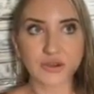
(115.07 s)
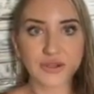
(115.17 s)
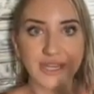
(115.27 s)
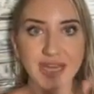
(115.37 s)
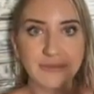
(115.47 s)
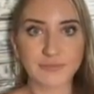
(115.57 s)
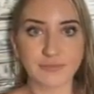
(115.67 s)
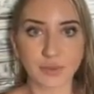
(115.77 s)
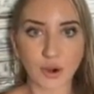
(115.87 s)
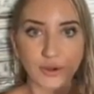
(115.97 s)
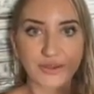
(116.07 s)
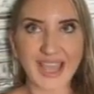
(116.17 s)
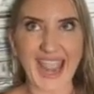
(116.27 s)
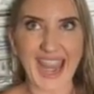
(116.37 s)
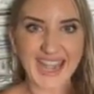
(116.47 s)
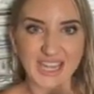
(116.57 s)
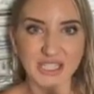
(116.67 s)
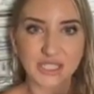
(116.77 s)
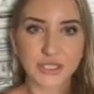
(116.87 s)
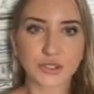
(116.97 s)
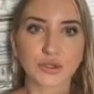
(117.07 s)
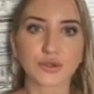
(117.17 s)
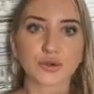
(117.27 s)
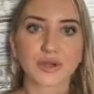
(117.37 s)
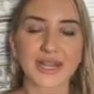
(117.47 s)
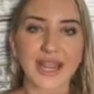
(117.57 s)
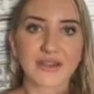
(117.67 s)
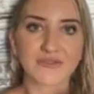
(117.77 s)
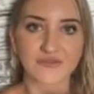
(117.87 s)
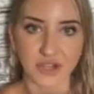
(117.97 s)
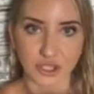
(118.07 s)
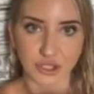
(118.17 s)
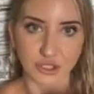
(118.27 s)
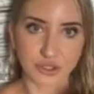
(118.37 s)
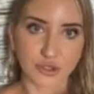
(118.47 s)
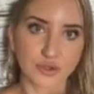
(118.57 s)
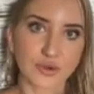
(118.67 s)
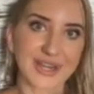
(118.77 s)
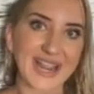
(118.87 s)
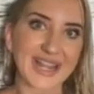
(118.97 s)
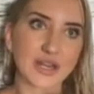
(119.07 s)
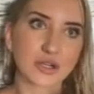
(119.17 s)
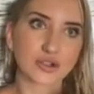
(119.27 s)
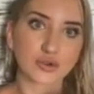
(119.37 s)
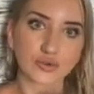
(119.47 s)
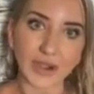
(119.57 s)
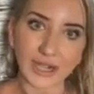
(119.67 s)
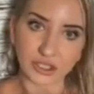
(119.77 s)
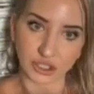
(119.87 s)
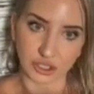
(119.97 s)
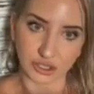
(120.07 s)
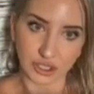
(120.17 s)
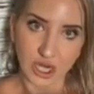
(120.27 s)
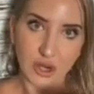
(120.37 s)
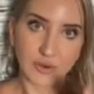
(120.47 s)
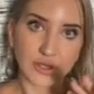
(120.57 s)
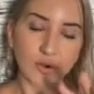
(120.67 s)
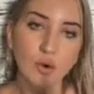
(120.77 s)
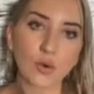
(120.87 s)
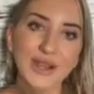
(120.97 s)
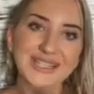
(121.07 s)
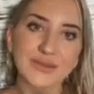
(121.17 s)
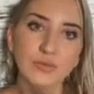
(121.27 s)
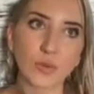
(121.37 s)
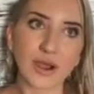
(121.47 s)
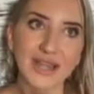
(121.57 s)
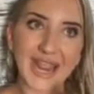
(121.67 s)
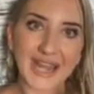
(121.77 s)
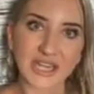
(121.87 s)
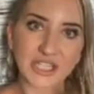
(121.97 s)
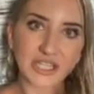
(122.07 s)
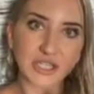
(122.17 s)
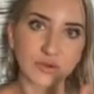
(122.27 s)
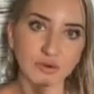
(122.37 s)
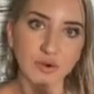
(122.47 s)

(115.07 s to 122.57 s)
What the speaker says: You need both energies to create friction, to create traction. When you're always in one energy and